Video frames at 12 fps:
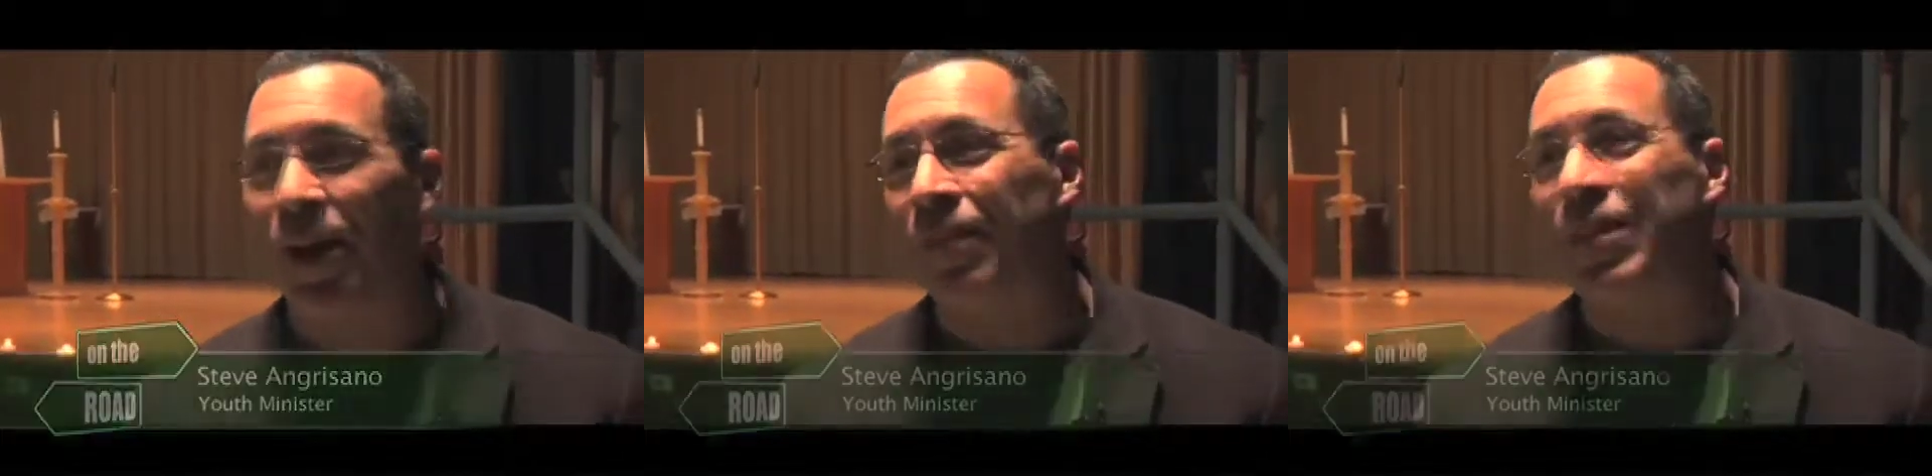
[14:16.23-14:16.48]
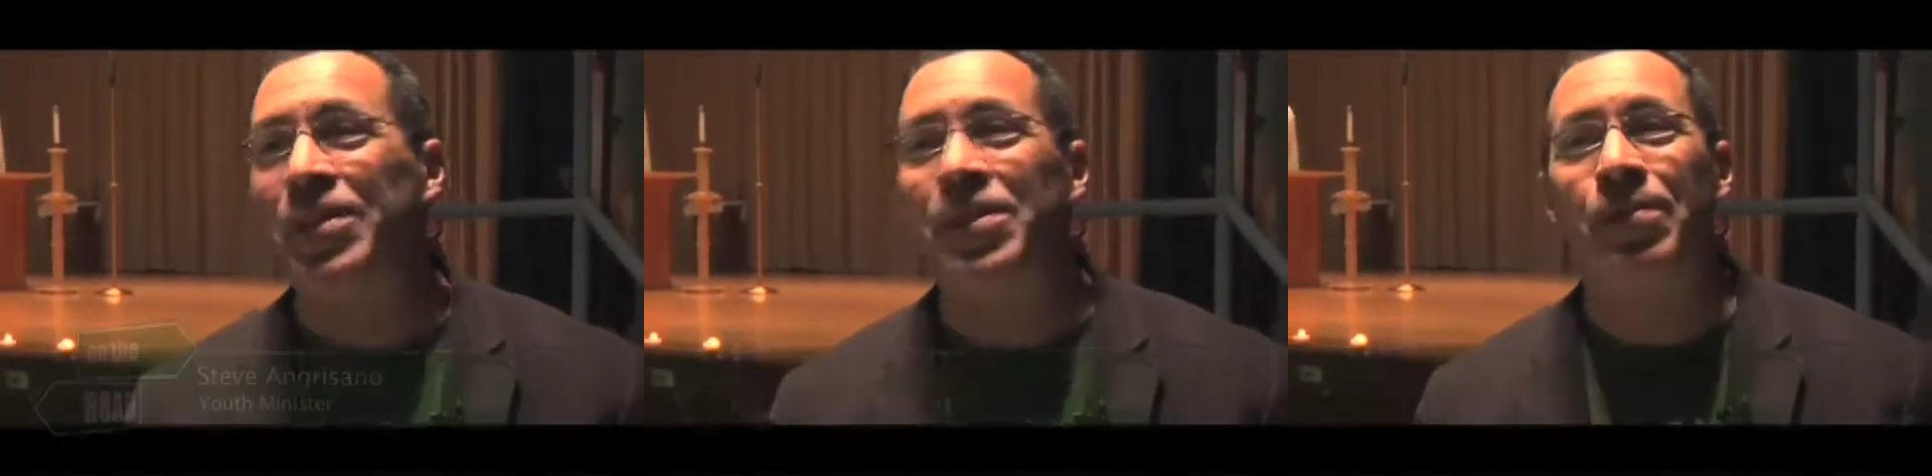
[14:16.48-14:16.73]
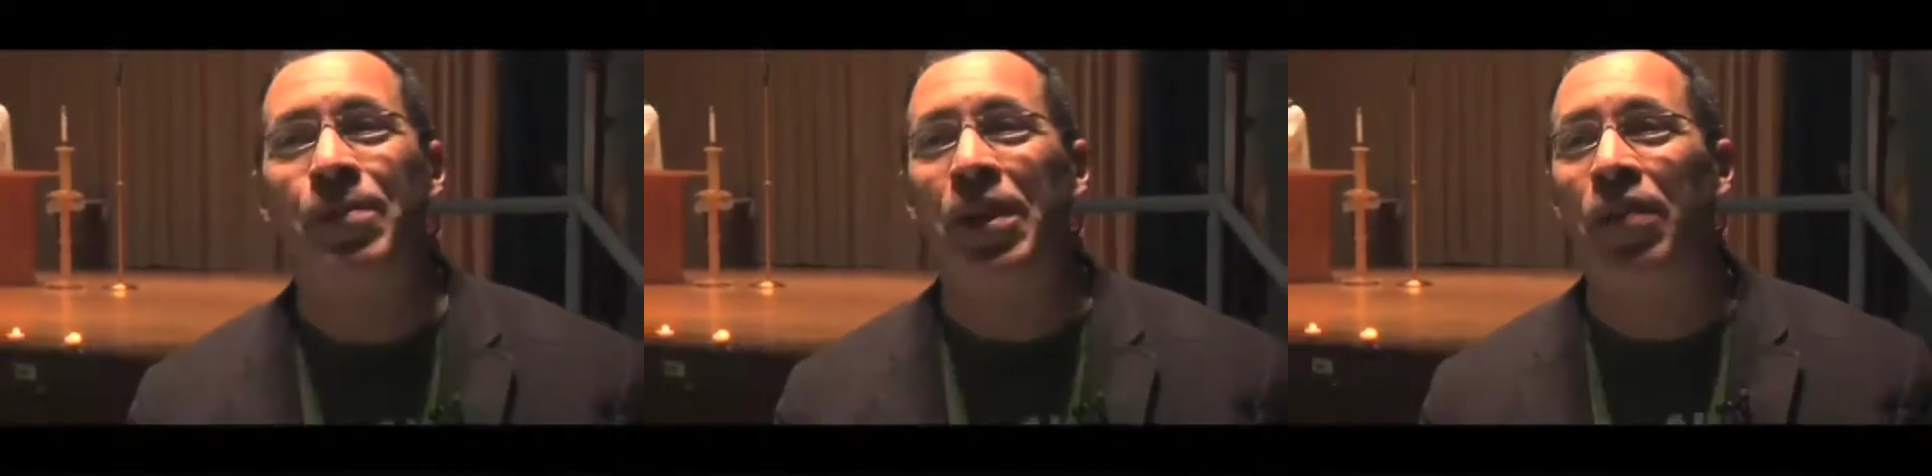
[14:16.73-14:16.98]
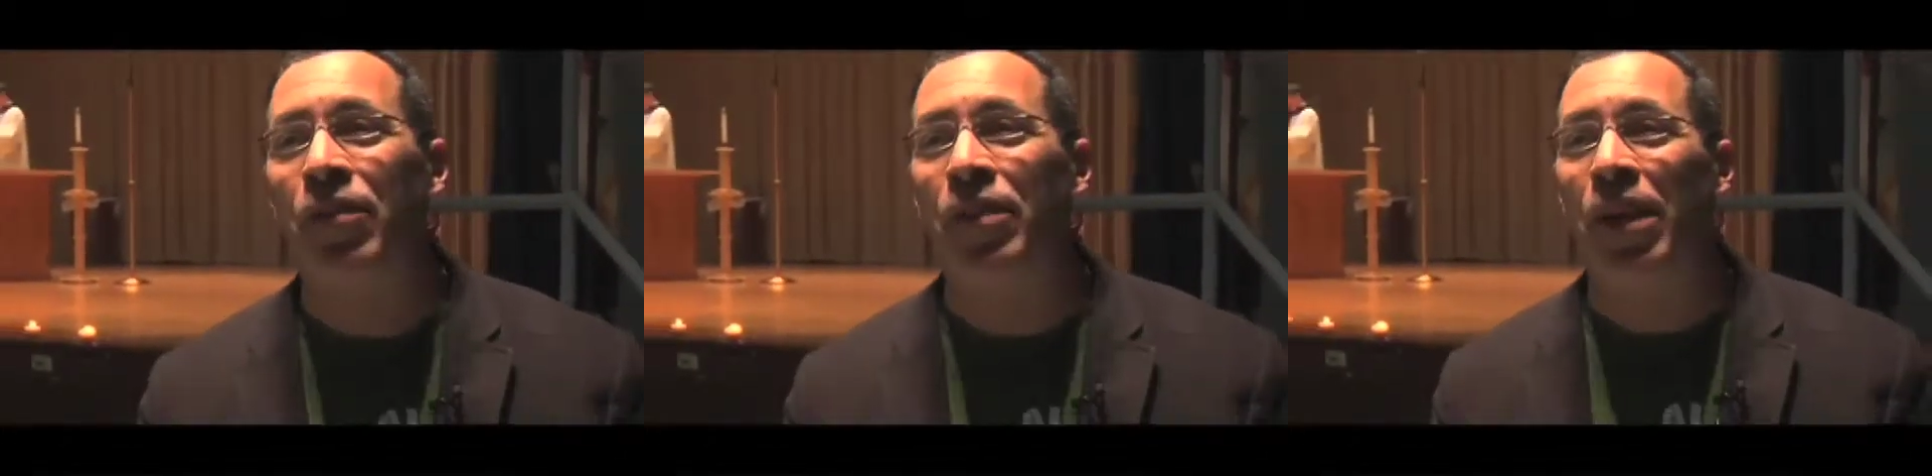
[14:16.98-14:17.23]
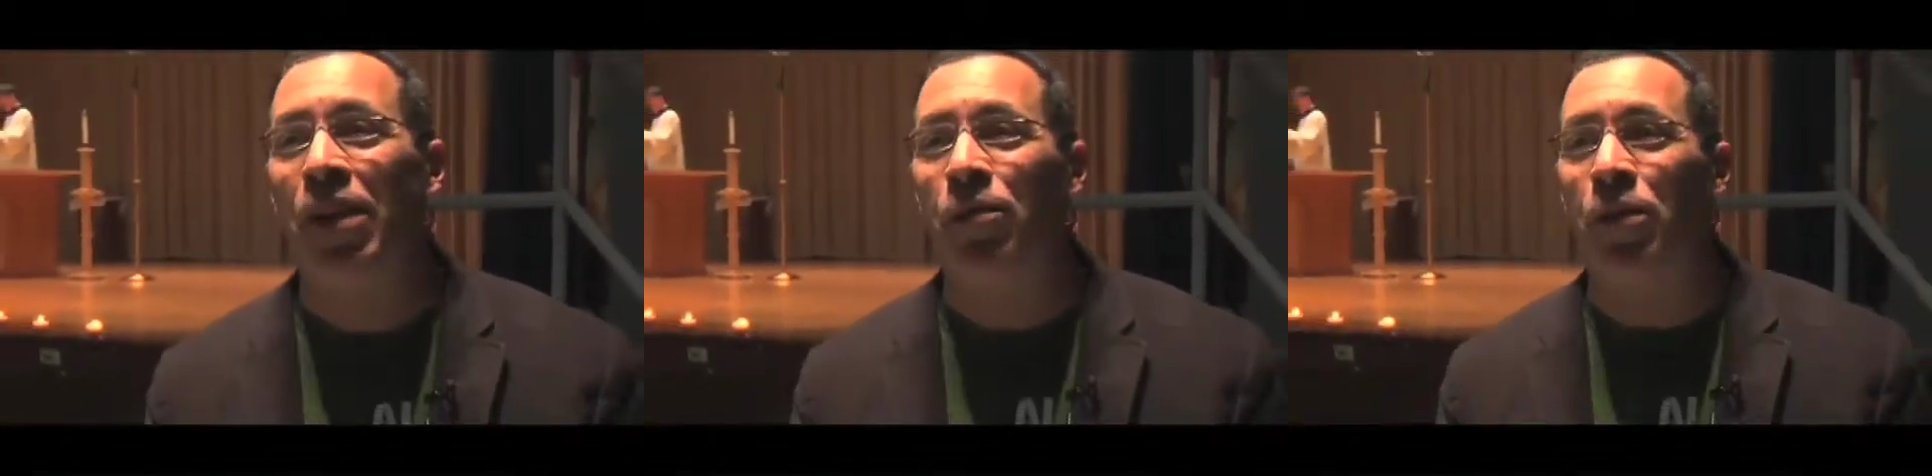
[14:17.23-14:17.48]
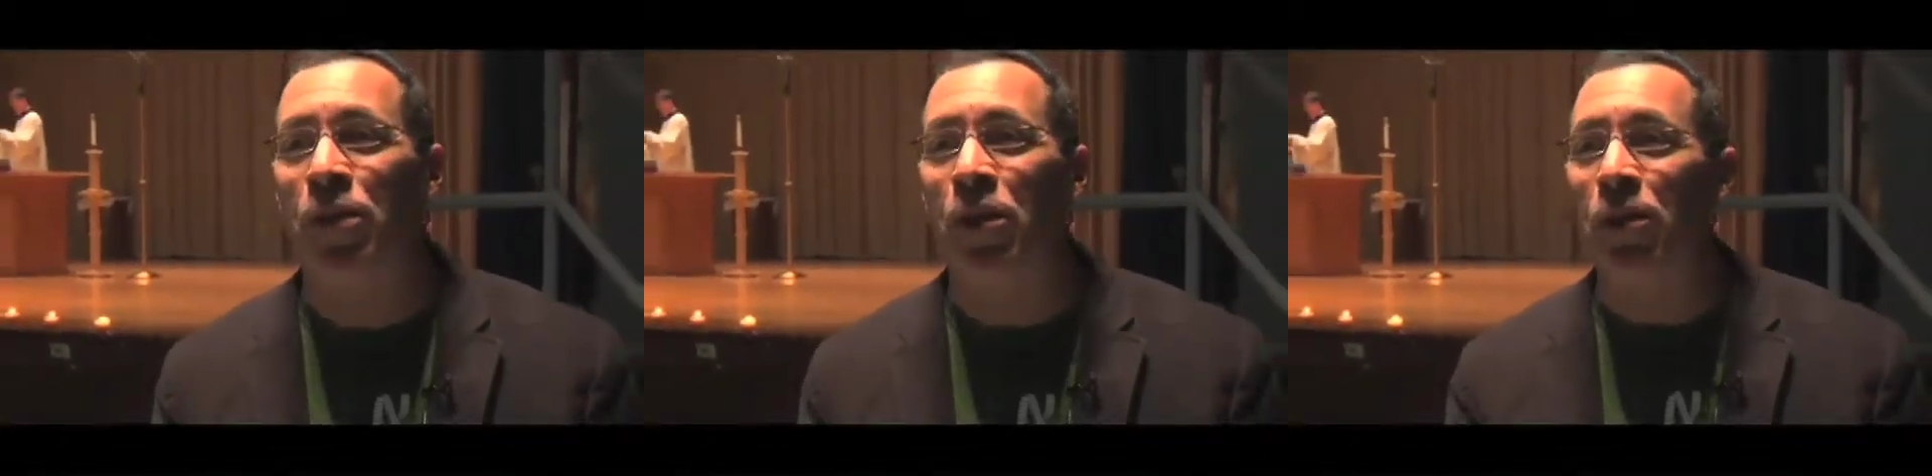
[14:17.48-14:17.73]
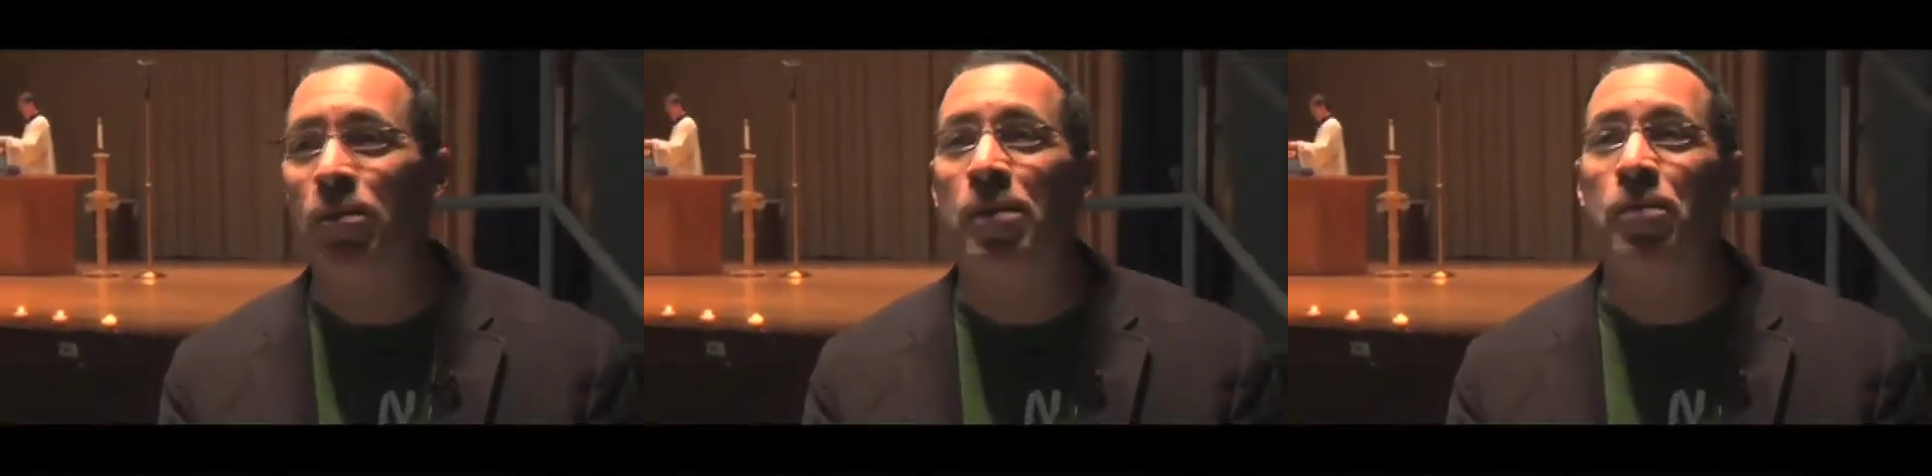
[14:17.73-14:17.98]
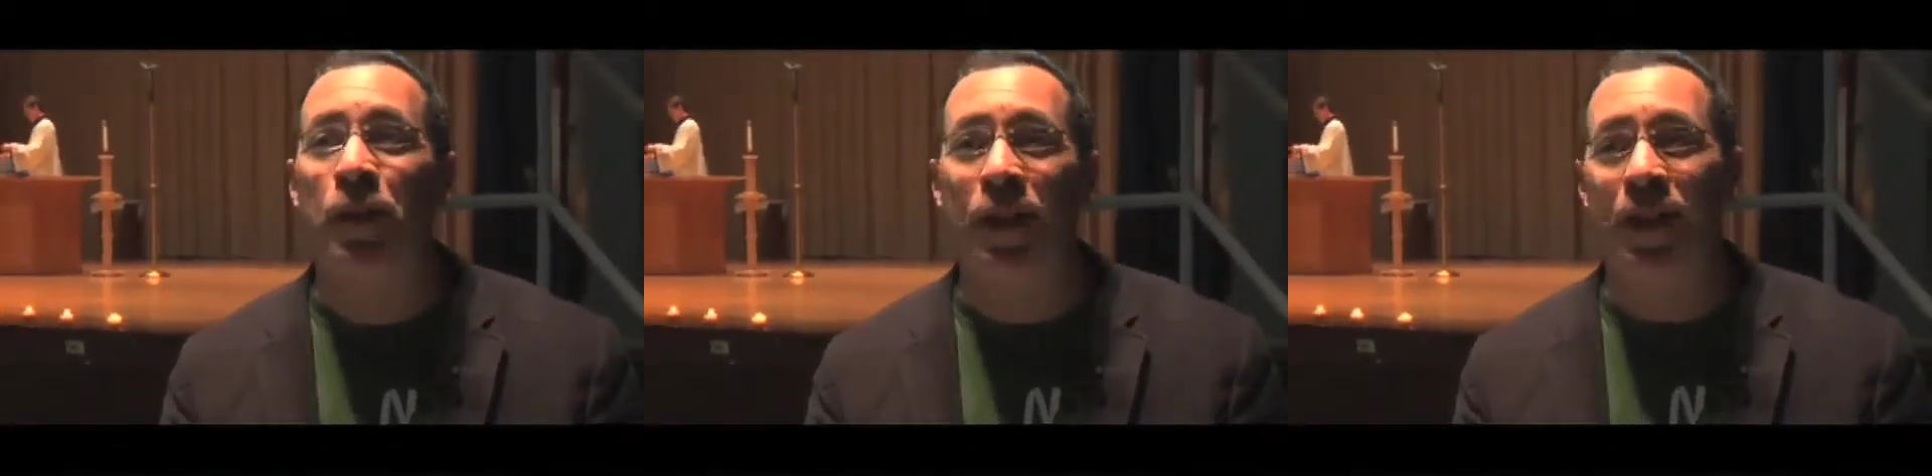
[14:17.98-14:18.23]
I've done something every day with young
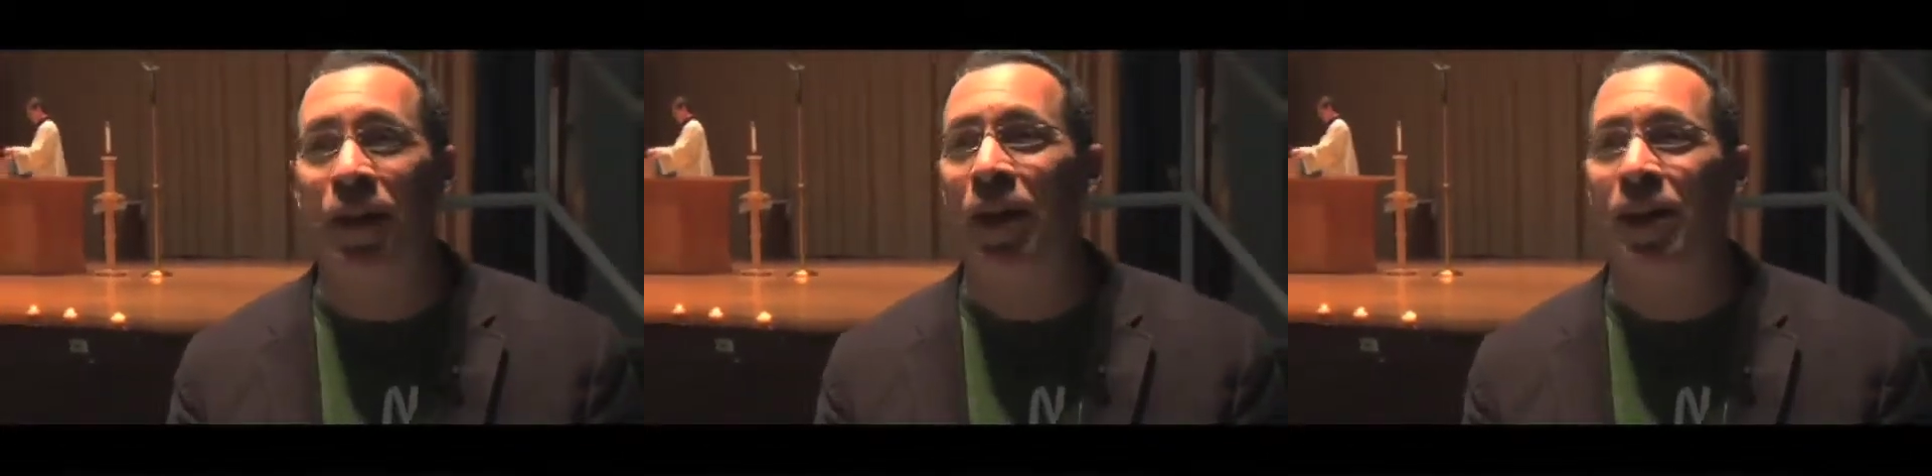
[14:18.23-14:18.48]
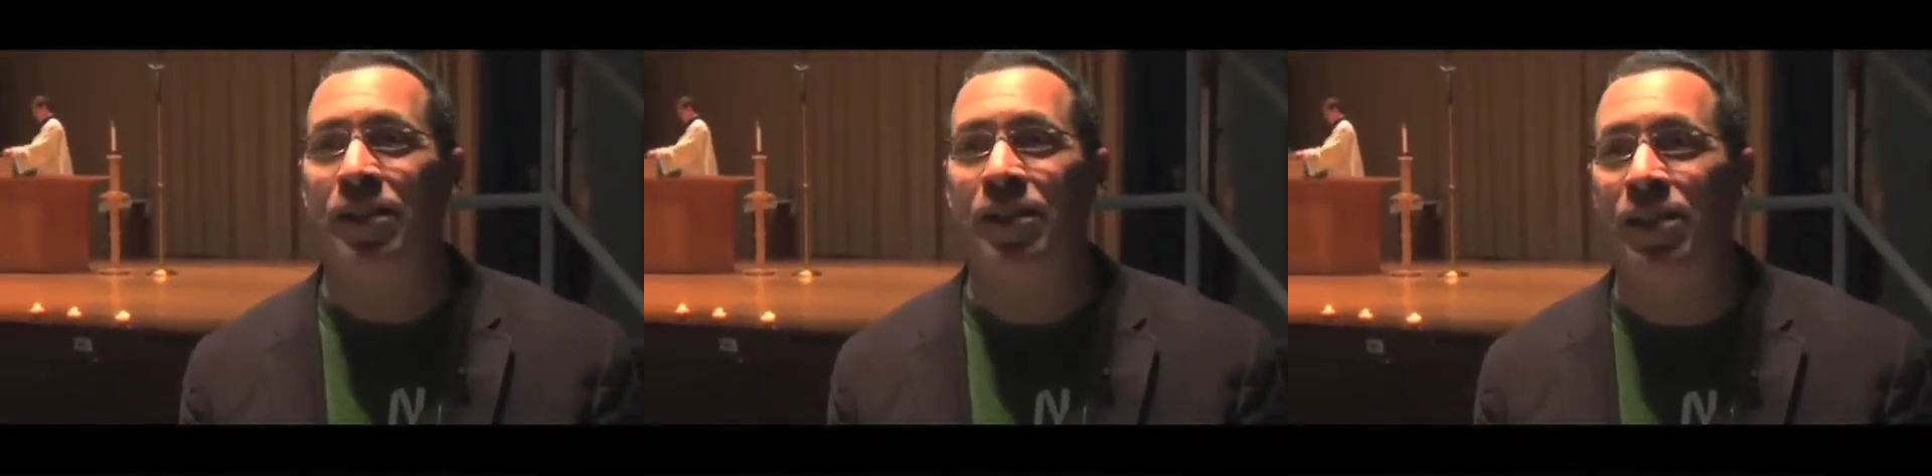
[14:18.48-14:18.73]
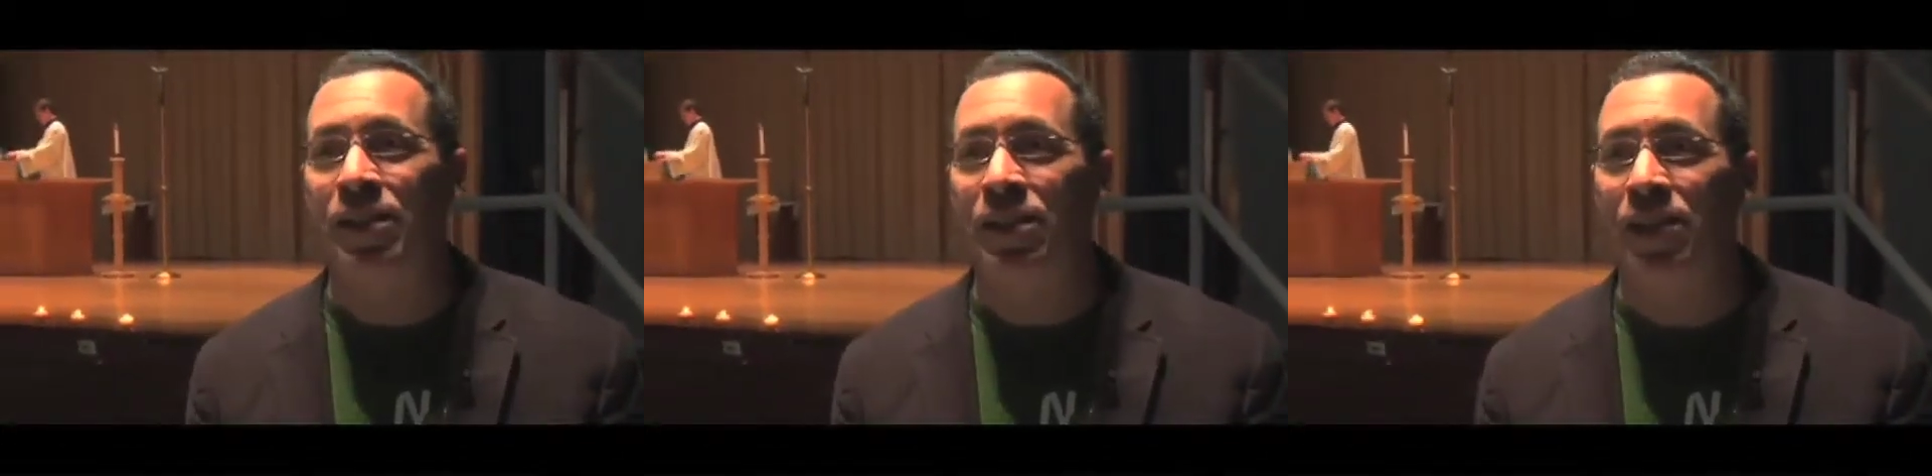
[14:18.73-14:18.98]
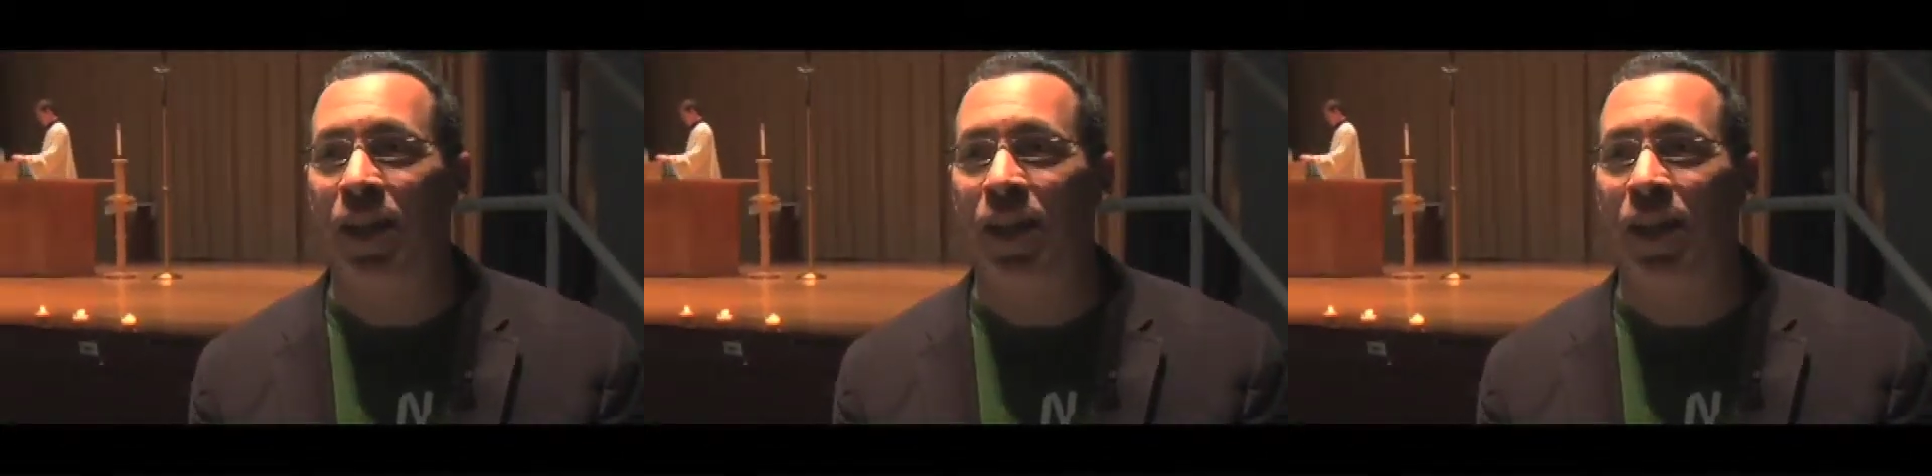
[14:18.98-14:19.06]
people in the diocese